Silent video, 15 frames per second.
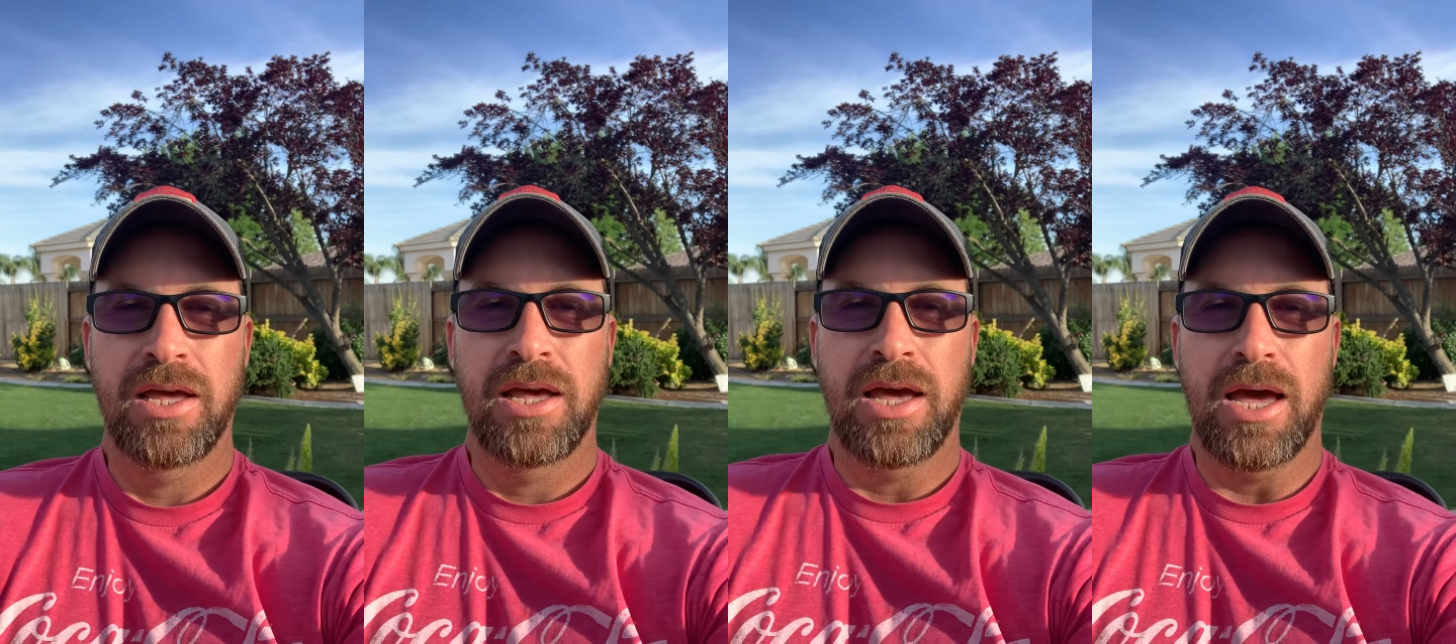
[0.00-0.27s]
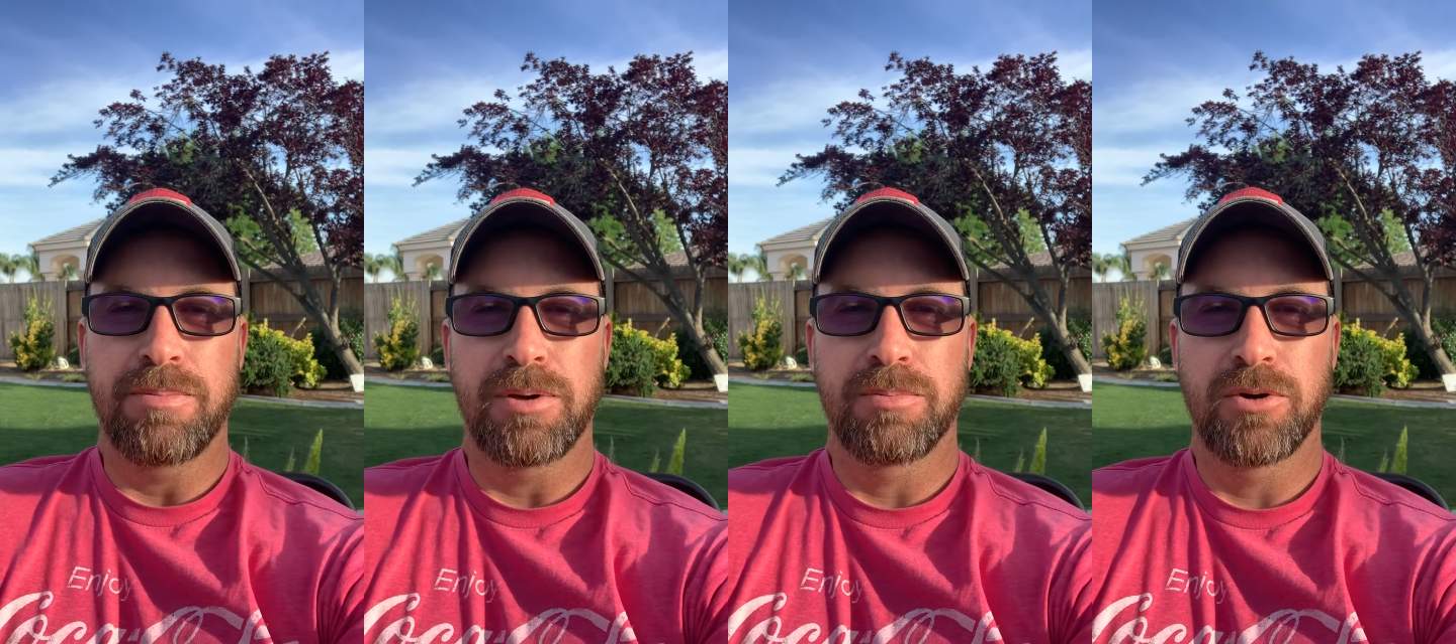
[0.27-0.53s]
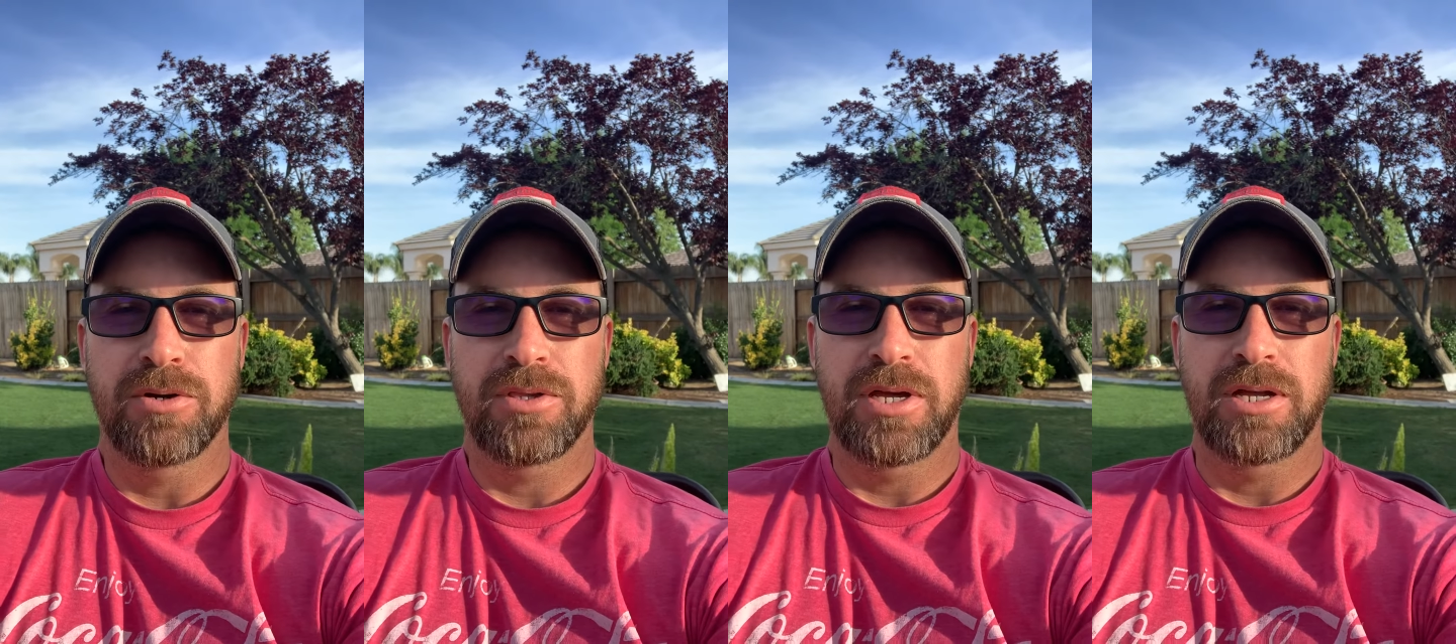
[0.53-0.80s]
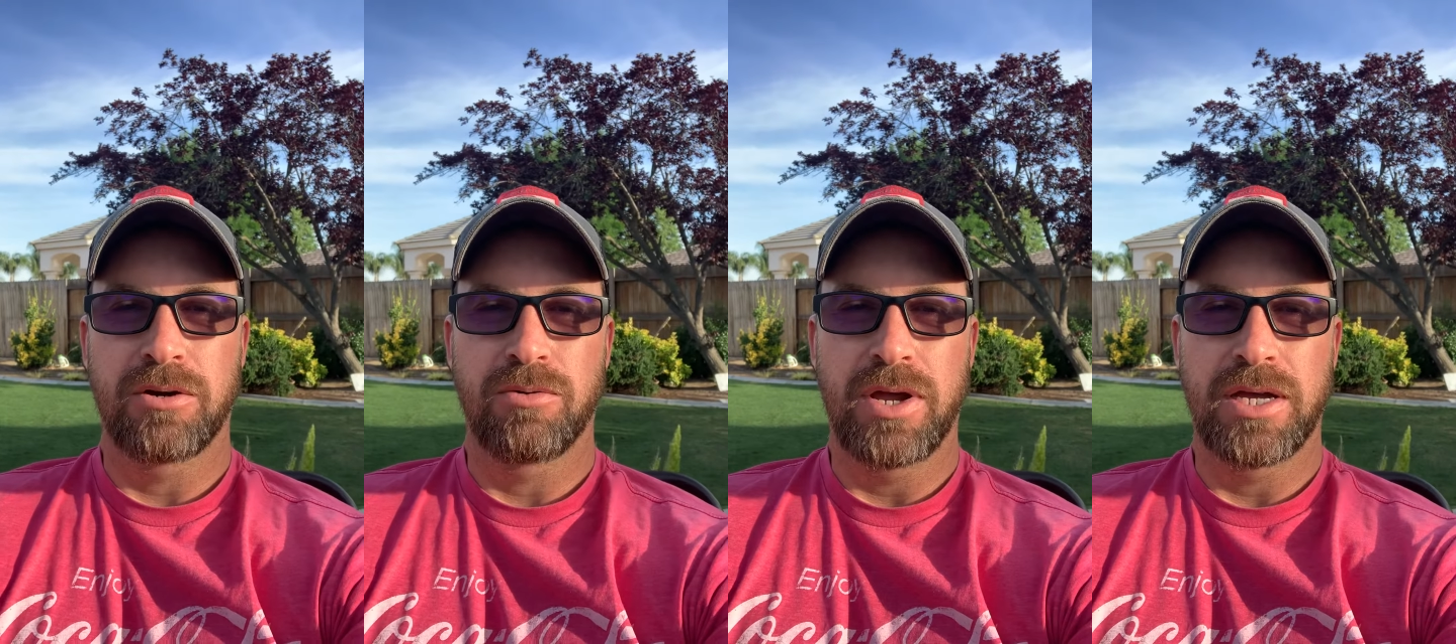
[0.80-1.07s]
happy birthday
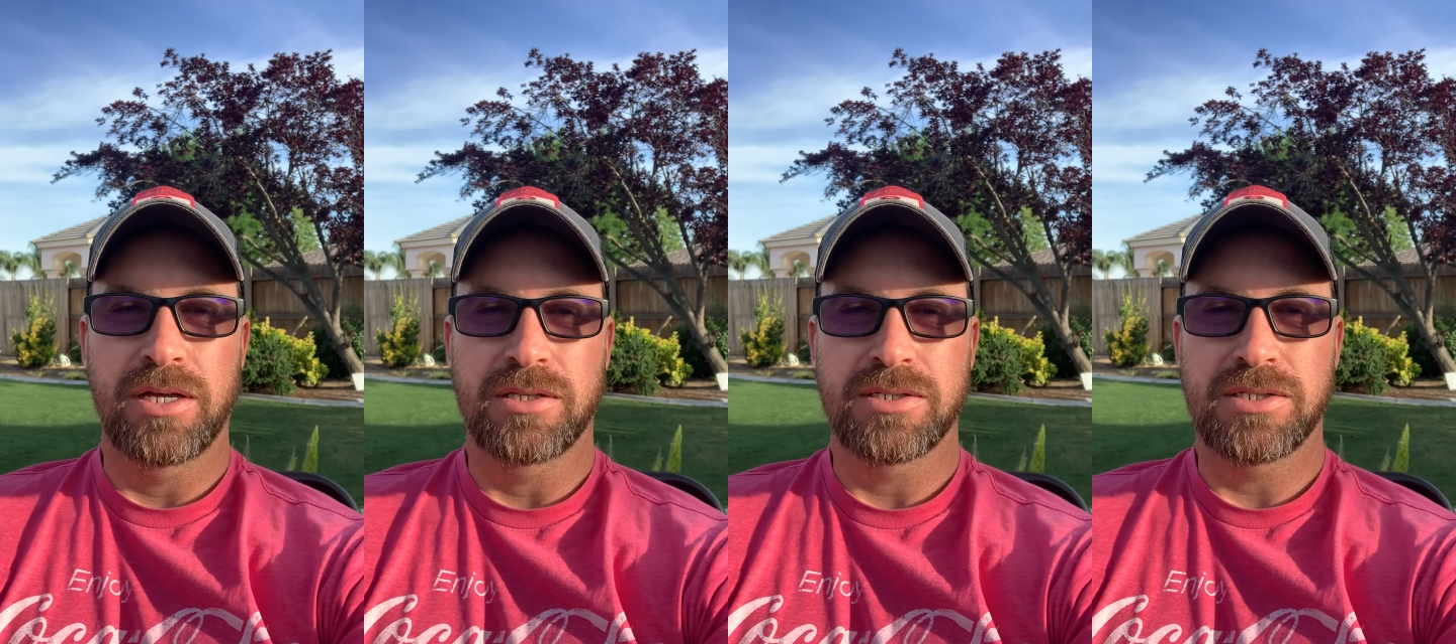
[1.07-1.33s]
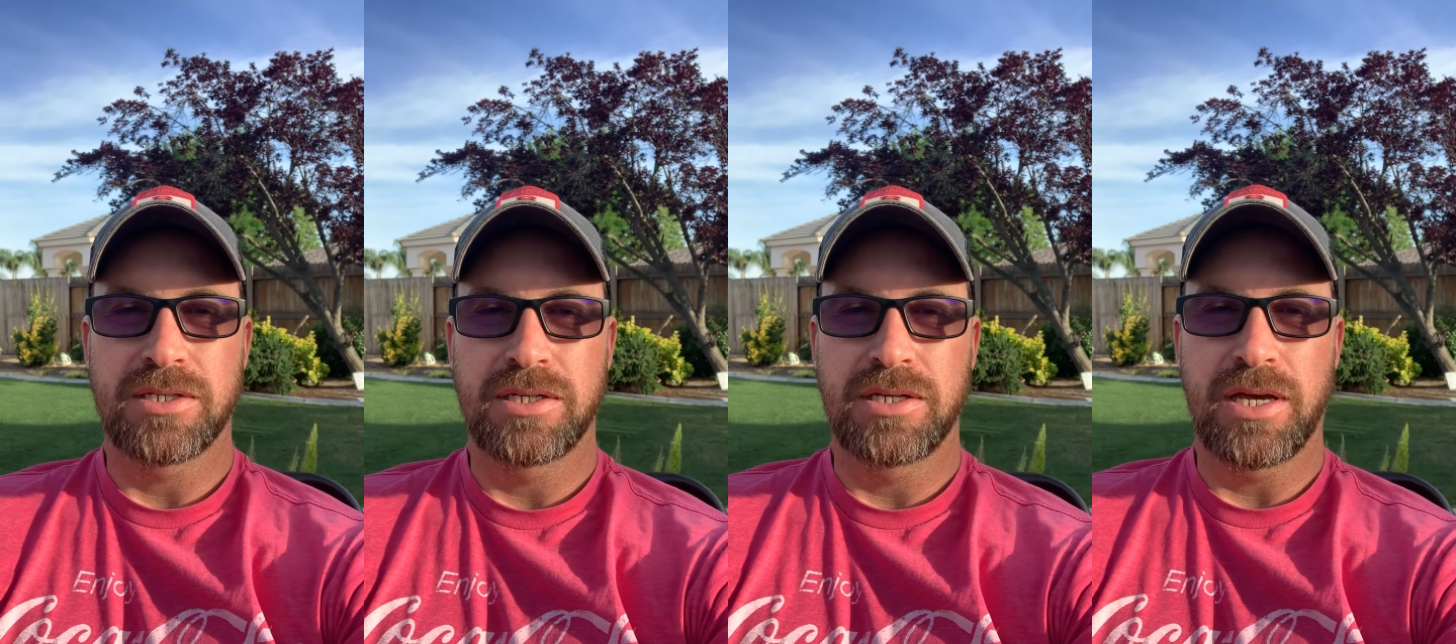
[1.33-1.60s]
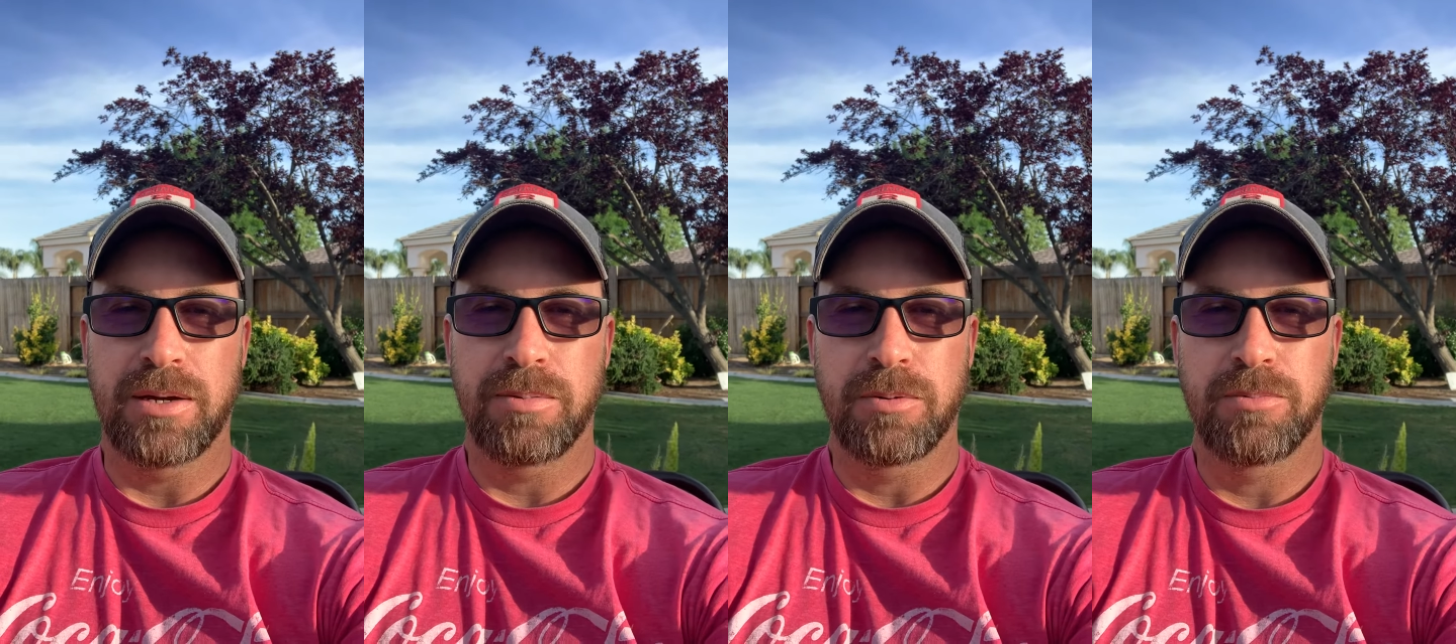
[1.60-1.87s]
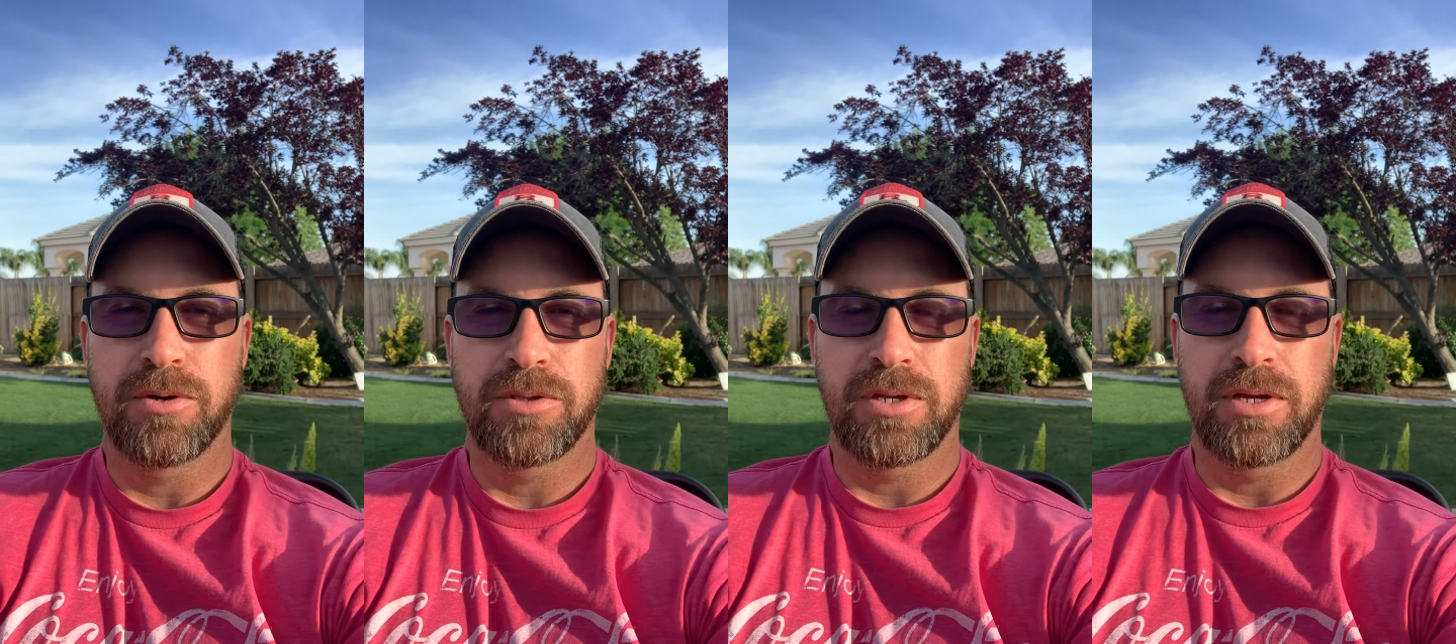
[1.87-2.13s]
to Reagan C. Happy
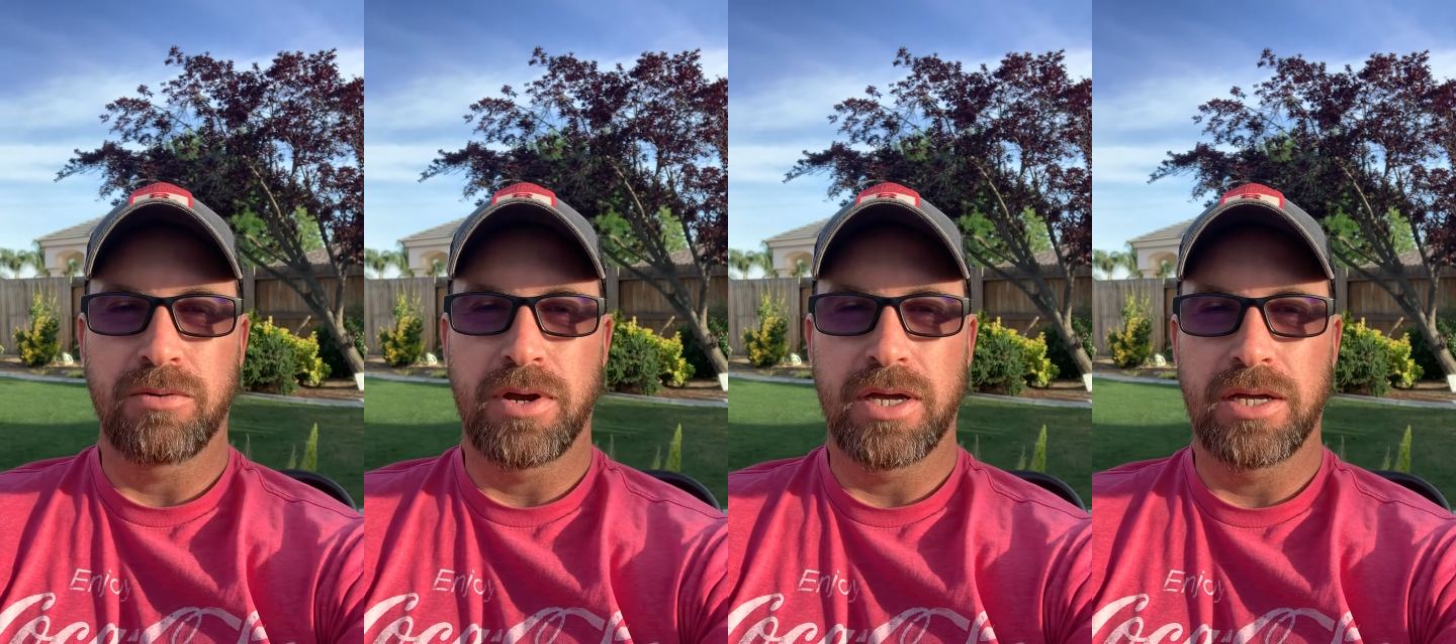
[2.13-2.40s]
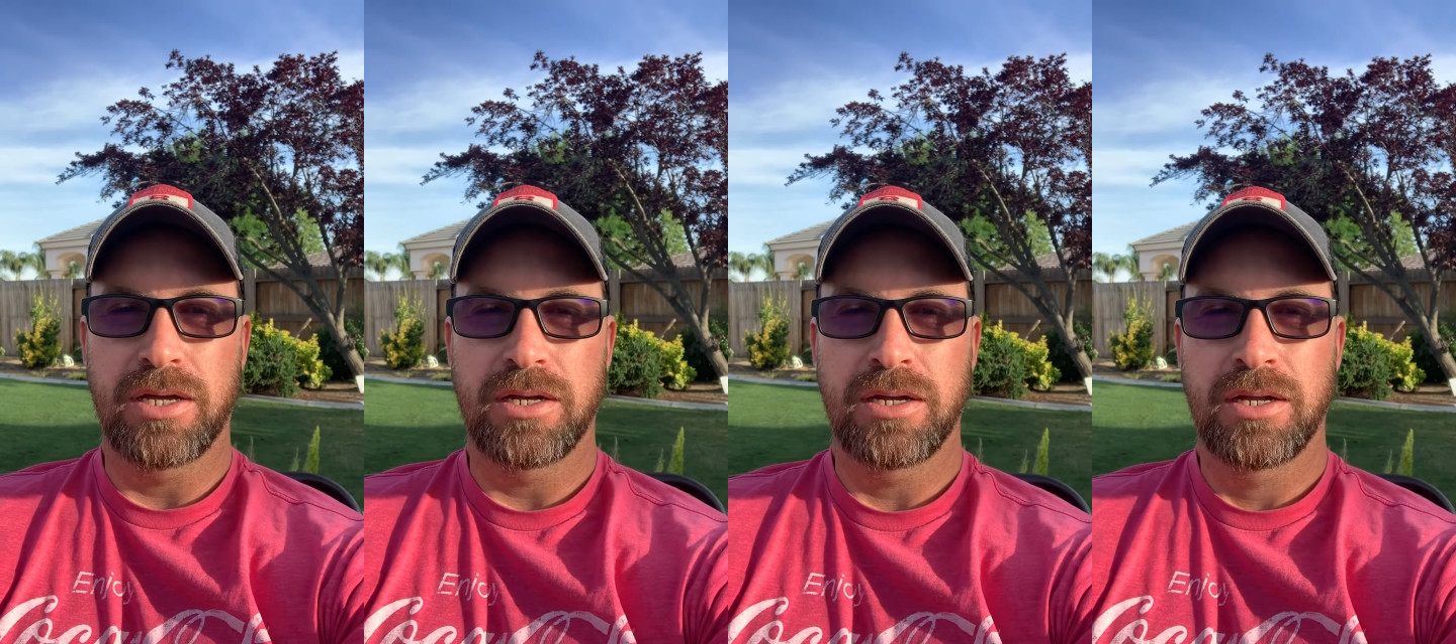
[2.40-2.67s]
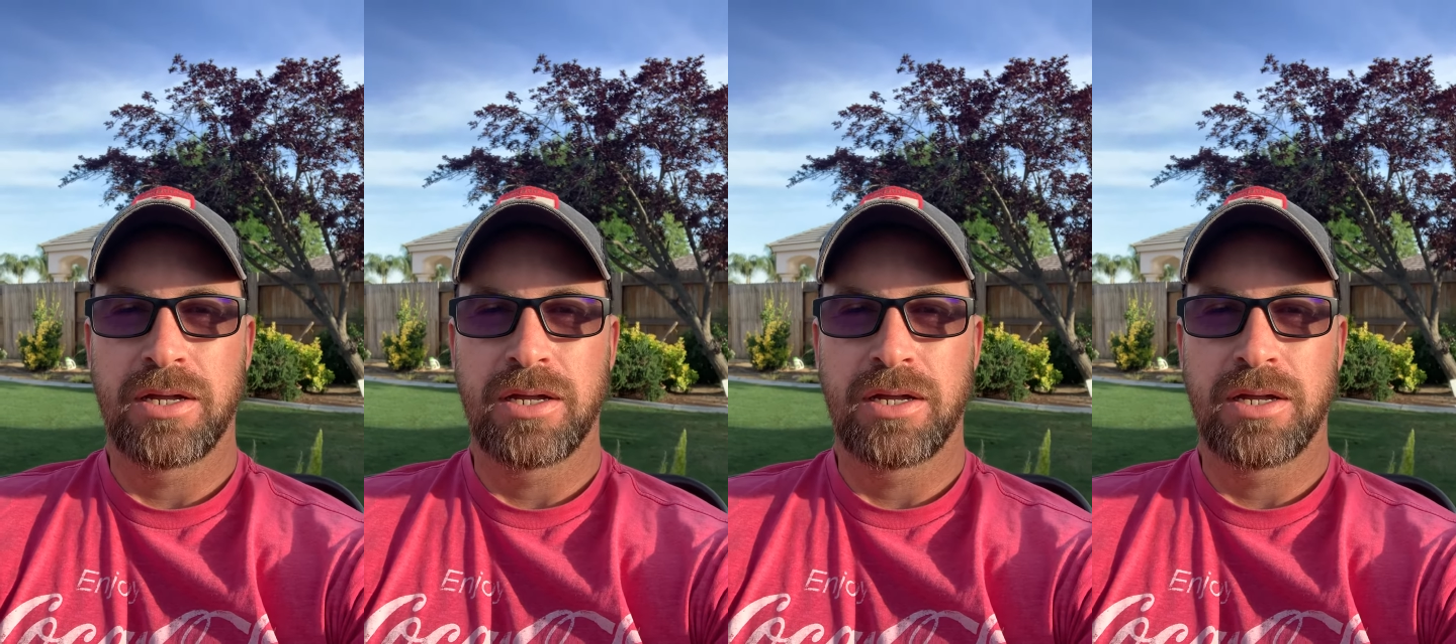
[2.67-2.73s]
birthday, Reagan.